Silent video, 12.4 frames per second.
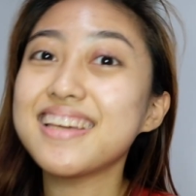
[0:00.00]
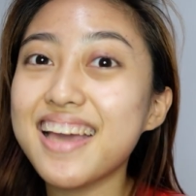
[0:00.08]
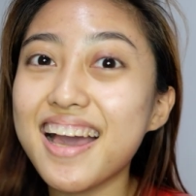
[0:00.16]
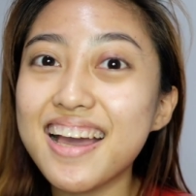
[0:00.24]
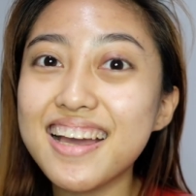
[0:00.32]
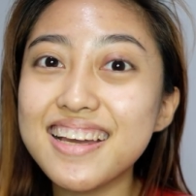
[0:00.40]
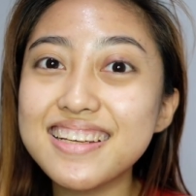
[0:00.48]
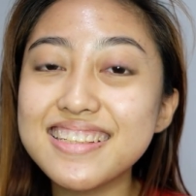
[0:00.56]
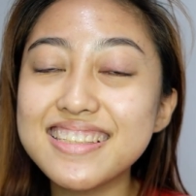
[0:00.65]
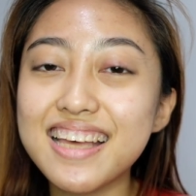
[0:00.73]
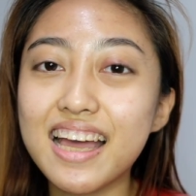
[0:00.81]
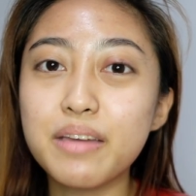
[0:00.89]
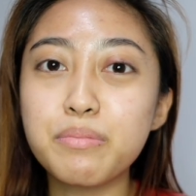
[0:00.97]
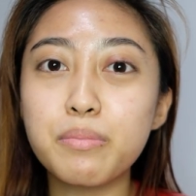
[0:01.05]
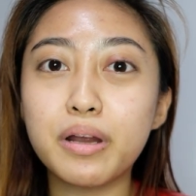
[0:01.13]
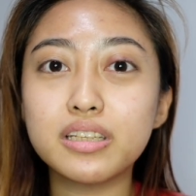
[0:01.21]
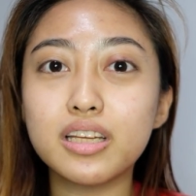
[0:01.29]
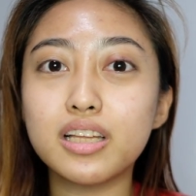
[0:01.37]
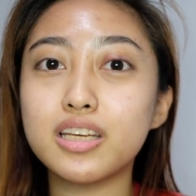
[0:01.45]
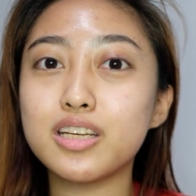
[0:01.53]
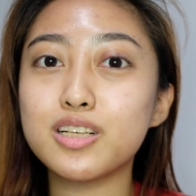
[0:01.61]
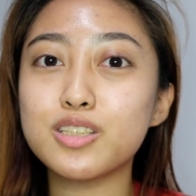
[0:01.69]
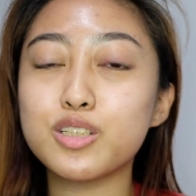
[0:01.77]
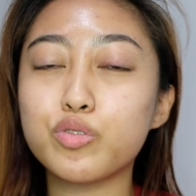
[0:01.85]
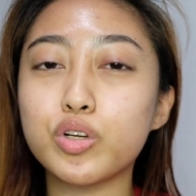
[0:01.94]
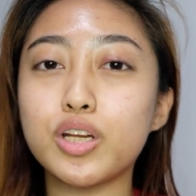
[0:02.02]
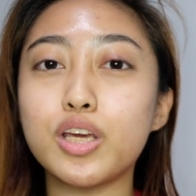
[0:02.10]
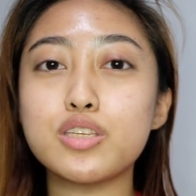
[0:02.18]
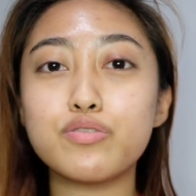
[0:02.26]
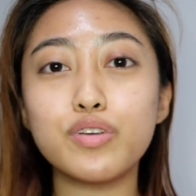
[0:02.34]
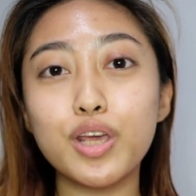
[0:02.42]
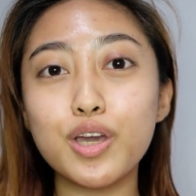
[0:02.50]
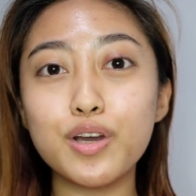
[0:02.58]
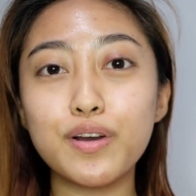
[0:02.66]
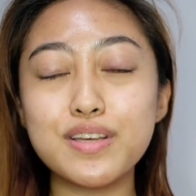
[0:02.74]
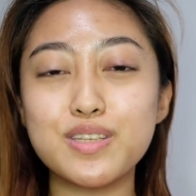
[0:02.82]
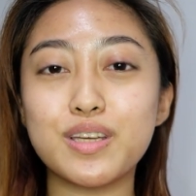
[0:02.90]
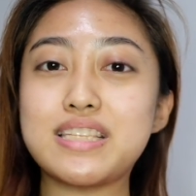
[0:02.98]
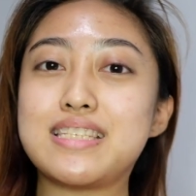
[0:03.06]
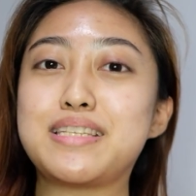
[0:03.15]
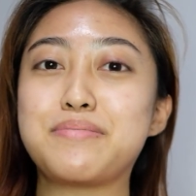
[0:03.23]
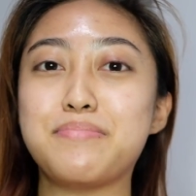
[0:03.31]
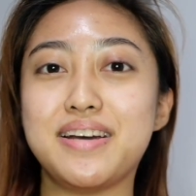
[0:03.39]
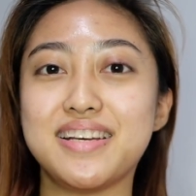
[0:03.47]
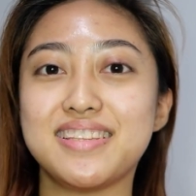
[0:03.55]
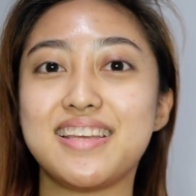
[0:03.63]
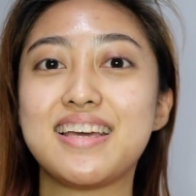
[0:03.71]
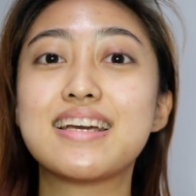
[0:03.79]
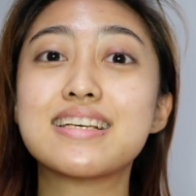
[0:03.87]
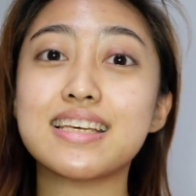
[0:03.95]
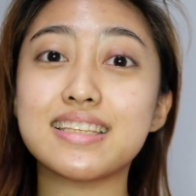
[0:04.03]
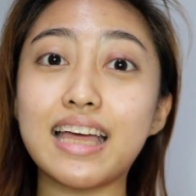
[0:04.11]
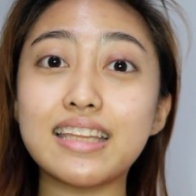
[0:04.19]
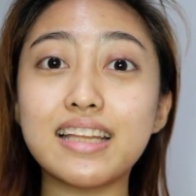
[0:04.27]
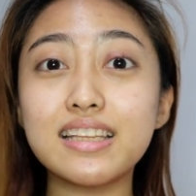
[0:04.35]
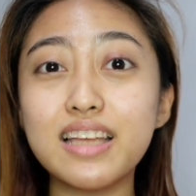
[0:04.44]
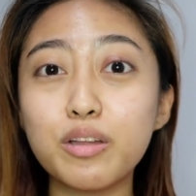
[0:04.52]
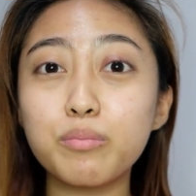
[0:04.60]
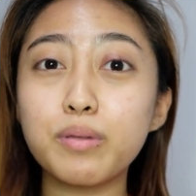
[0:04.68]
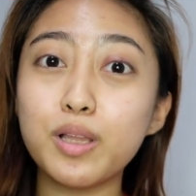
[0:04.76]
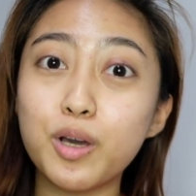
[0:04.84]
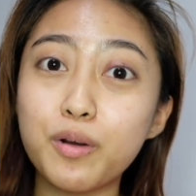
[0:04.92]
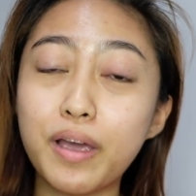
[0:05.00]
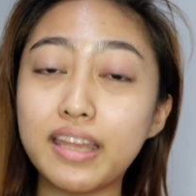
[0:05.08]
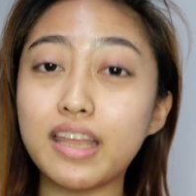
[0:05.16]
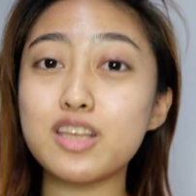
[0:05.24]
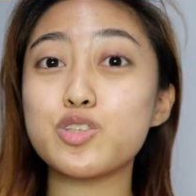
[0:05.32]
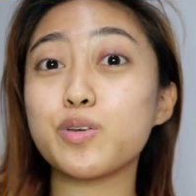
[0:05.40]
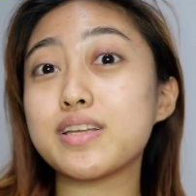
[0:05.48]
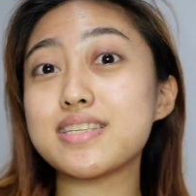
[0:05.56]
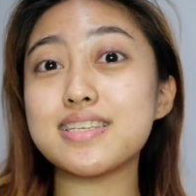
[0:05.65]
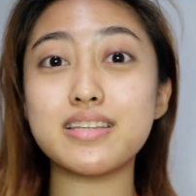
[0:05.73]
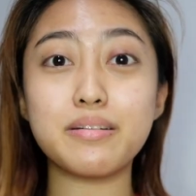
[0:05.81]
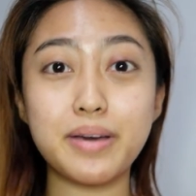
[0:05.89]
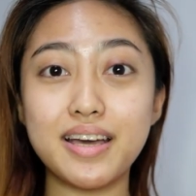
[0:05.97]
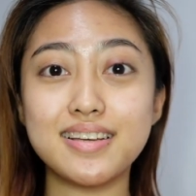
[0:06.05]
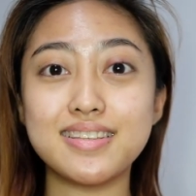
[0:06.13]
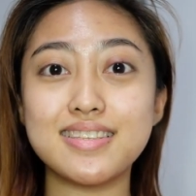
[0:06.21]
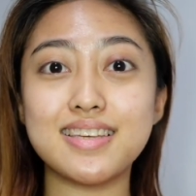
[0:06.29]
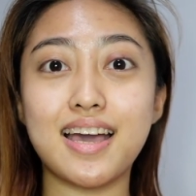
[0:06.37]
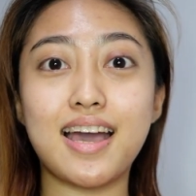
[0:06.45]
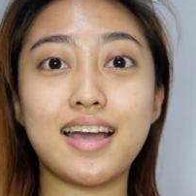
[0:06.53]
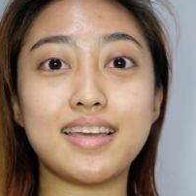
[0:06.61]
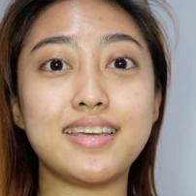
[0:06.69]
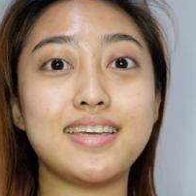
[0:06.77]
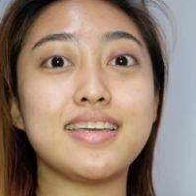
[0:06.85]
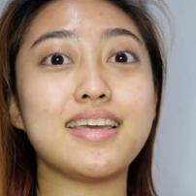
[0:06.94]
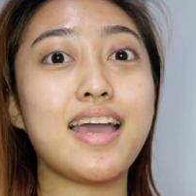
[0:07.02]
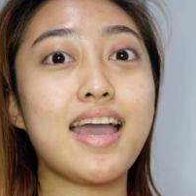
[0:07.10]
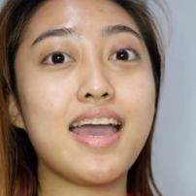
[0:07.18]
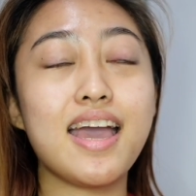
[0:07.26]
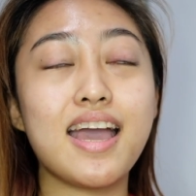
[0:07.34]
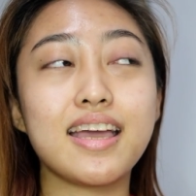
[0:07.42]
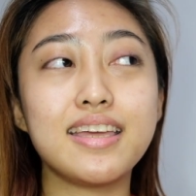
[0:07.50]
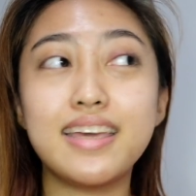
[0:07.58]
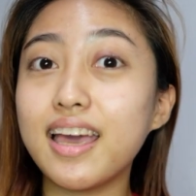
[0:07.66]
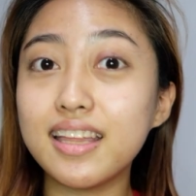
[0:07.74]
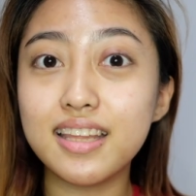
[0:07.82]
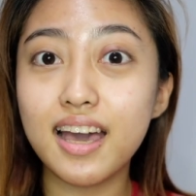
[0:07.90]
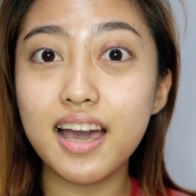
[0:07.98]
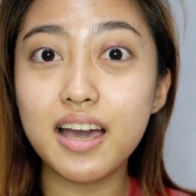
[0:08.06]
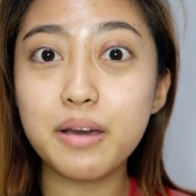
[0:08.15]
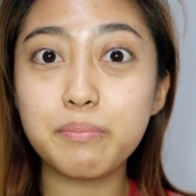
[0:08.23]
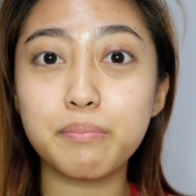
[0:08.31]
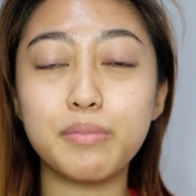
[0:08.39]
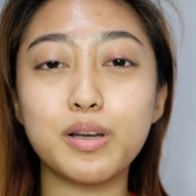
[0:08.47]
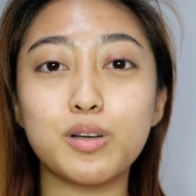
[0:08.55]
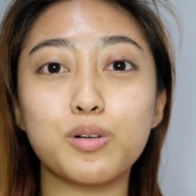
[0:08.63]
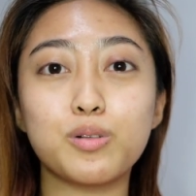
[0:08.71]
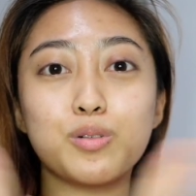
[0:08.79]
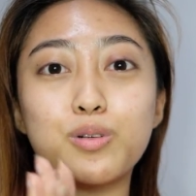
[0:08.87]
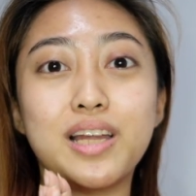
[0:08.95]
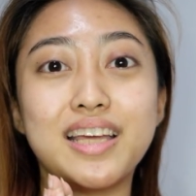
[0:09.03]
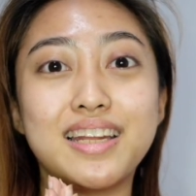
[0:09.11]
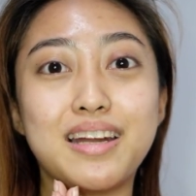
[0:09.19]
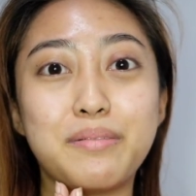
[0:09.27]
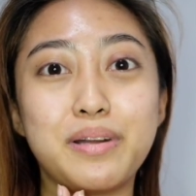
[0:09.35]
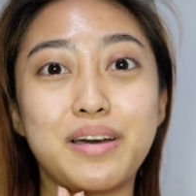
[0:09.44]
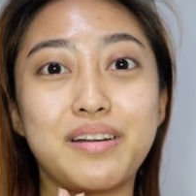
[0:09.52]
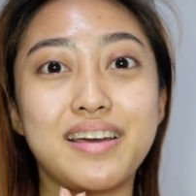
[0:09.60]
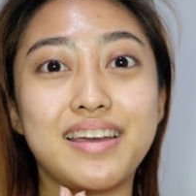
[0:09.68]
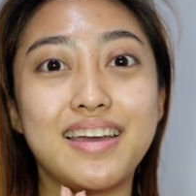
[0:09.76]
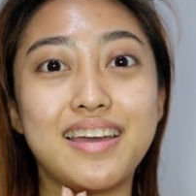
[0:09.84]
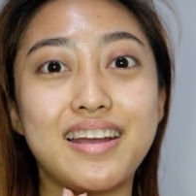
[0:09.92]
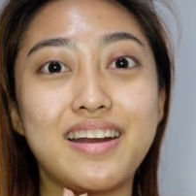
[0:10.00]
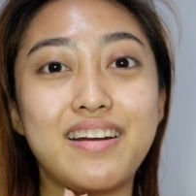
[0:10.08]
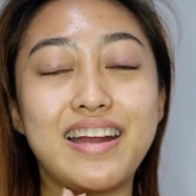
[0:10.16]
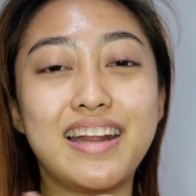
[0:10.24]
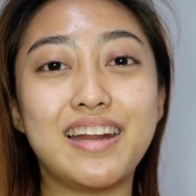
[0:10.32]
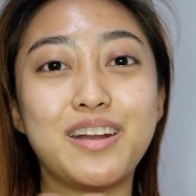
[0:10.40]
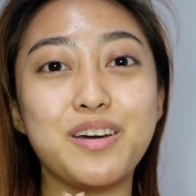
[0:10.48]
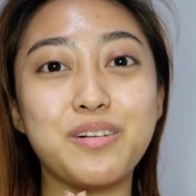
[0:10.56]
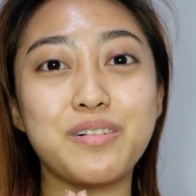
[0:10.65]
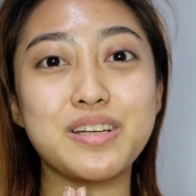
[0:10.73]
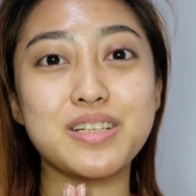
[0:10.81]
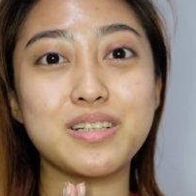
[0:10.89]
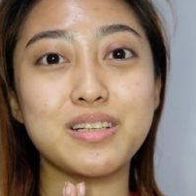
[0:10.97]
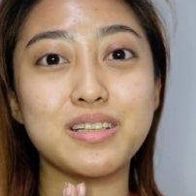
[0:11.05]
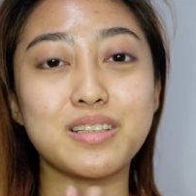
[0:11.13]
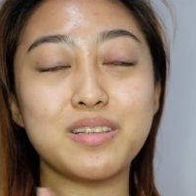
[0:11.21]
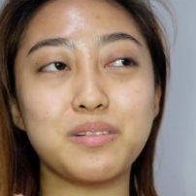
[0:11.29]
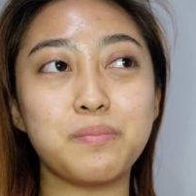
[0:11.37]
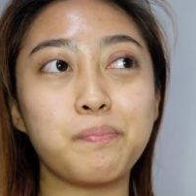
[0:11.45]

guys, I'm Marta here. So for today's video, as you can see naman, the title down below, and as you can see naman sa aking get up, magkukulay na naman ako ng hair, and I know I shouldn't